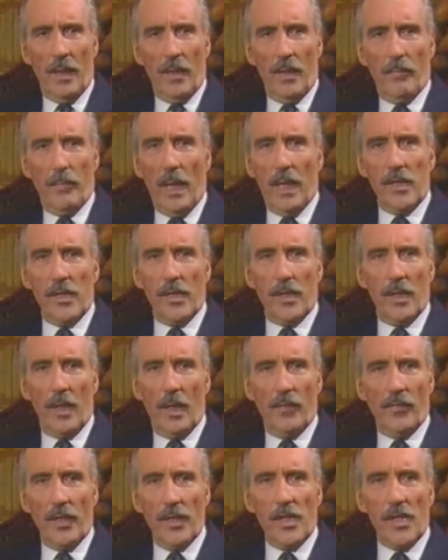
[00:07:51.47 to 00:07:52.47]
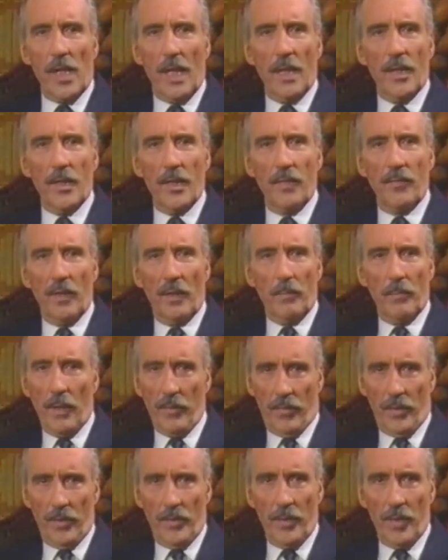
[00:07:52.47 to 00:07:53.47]
the master of the scientific
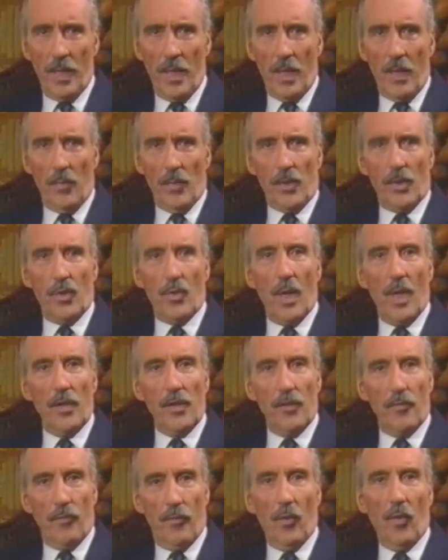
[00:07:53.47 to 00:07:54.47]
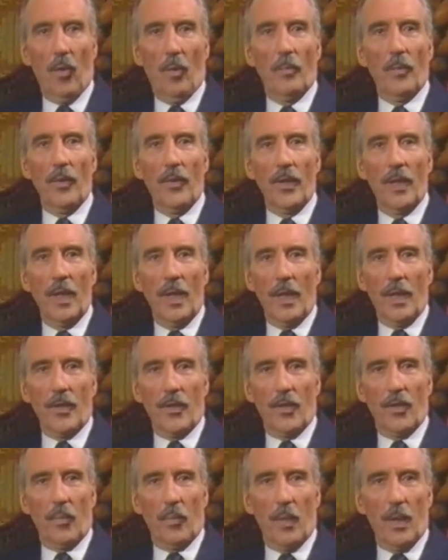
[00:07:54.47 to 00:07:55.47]
method was transformed
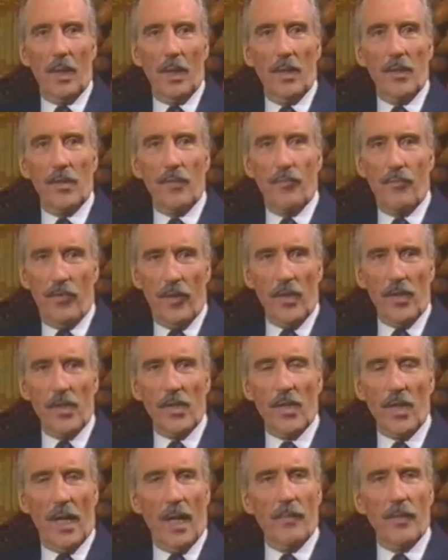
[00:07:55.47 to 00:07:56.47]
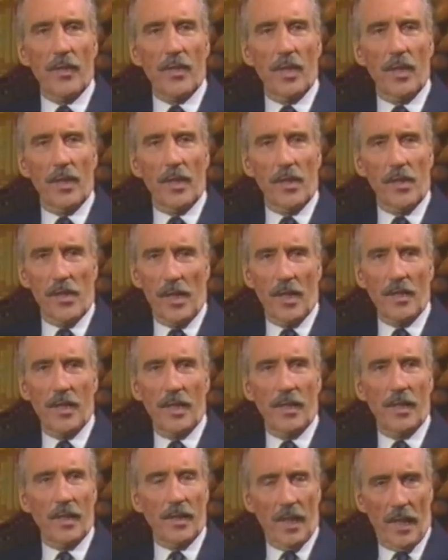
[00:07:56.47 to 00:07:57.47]
into the world's first amateur
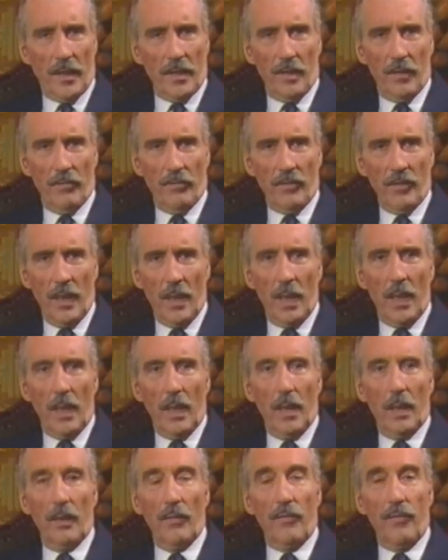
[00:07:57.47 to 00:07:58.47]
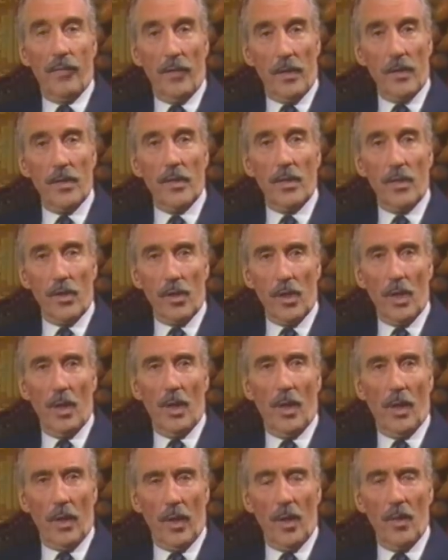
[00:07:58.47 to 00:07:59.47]
consulting detective in the first
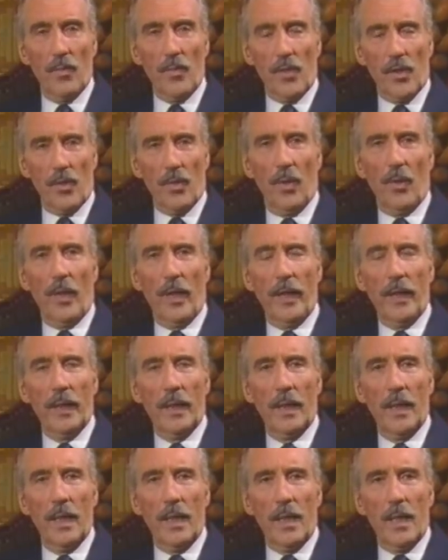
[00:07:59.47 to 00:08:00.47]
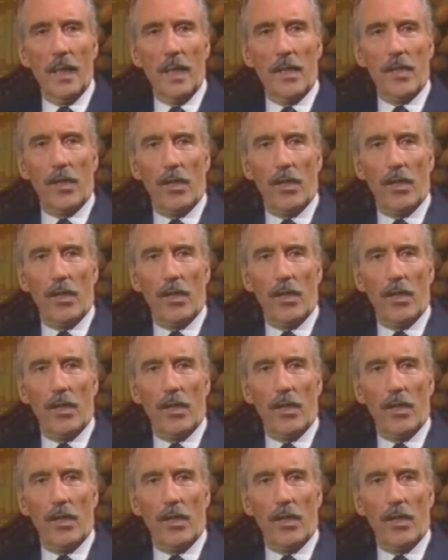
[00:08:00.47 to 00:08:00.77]
Sherlock Holmes story, A